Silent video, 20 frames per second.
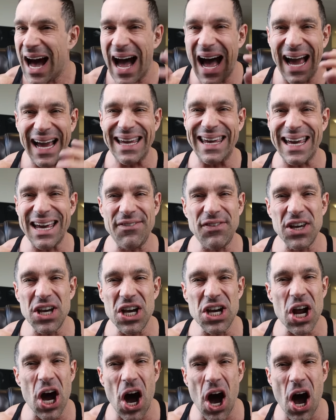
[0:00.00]
I give you
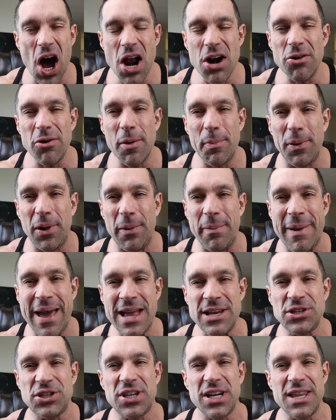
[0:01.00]
an honorable
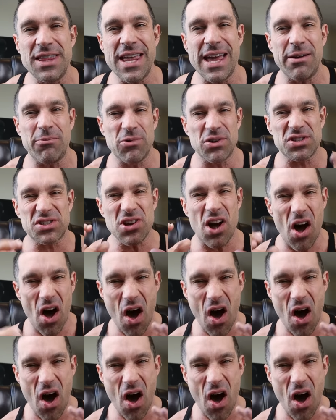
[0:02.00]
mention that was